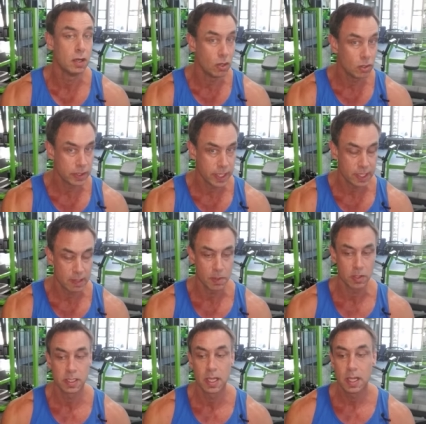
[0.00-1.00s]
learning
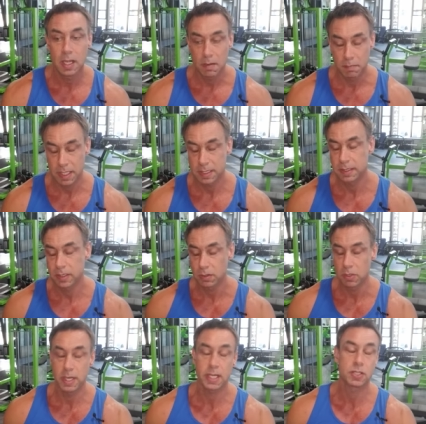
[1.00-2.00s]
about muscles,
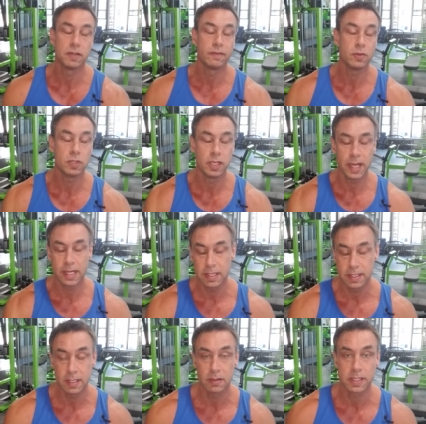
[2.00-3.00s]
contraction, food, diet, et
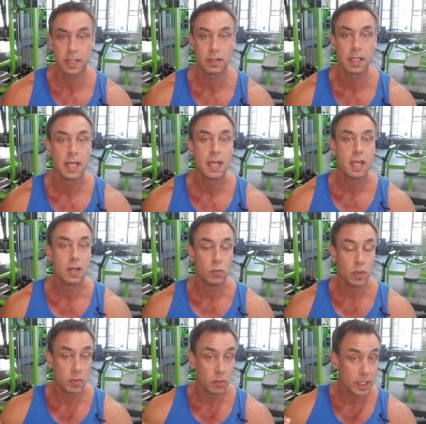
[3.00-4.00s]
cetera,
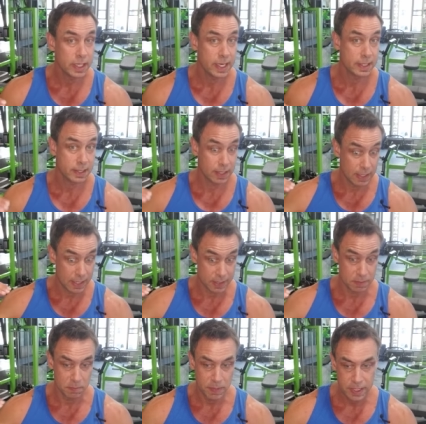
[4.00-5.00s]
we will get a
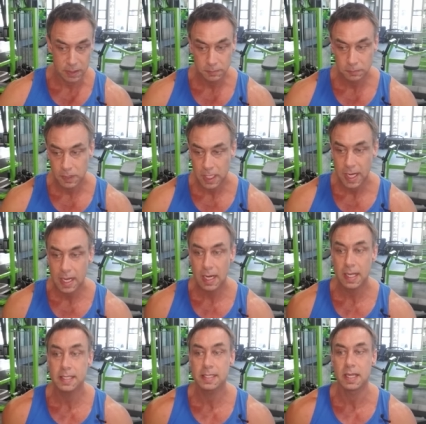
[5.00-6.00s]
lot better. And
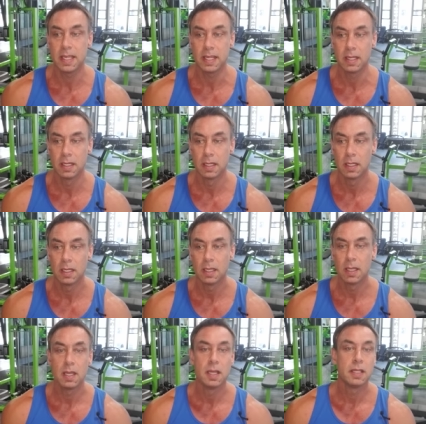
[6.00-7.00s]
lastly,
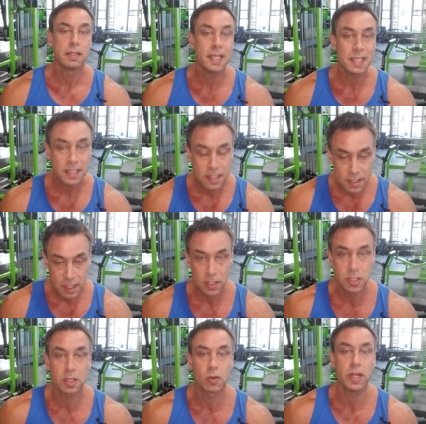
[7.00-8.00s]
this is
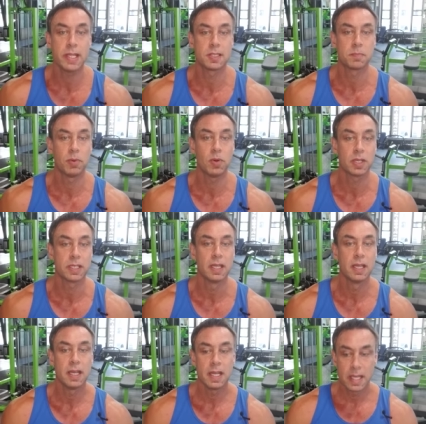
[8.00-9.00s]
such a great sport.
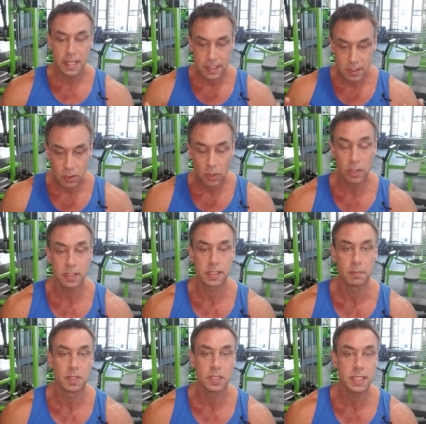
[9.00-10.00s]
It's
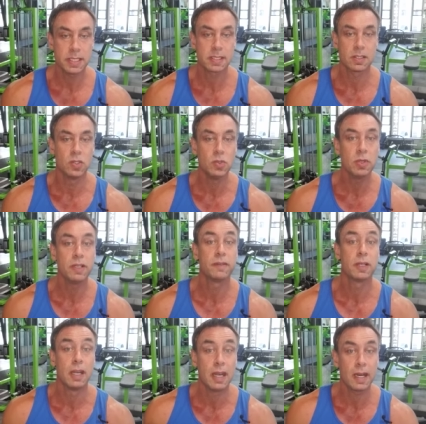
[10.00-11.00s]
awesome. Just do it for
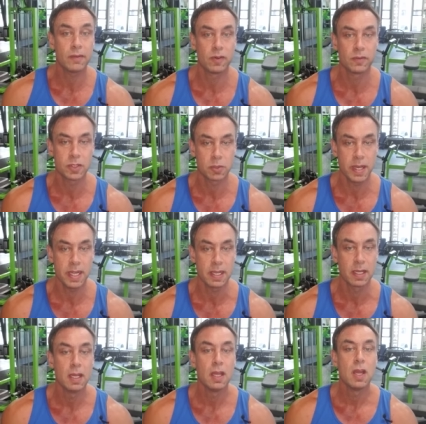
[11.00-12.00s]
the love of
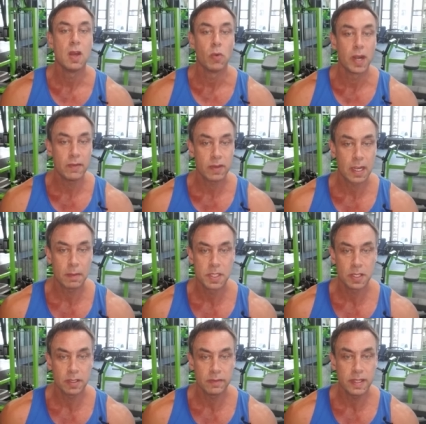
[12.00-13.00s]
training. Whatever comes
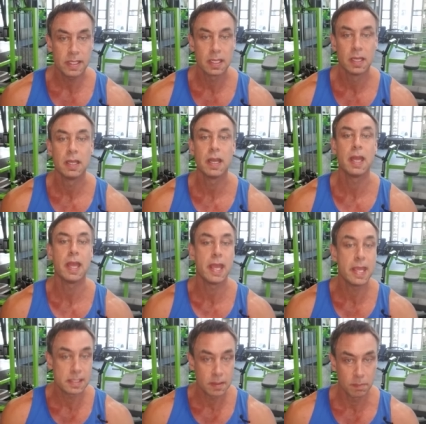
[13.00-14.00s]
out of it
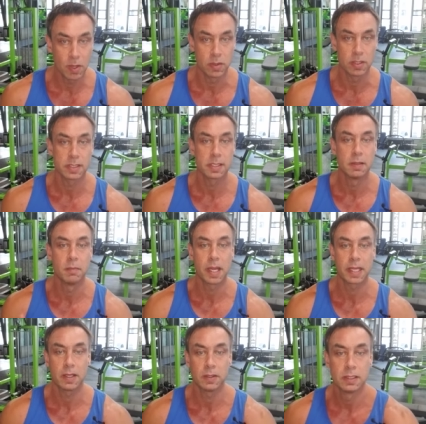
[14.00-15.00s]
is a bonus. My
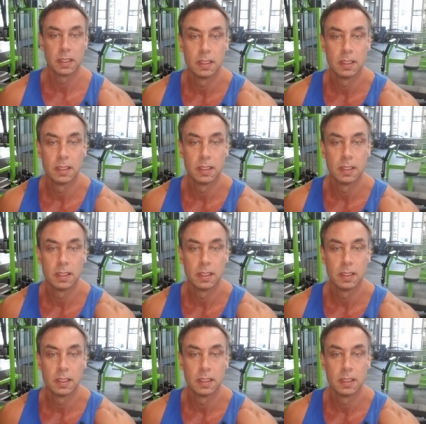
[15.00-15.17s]
God.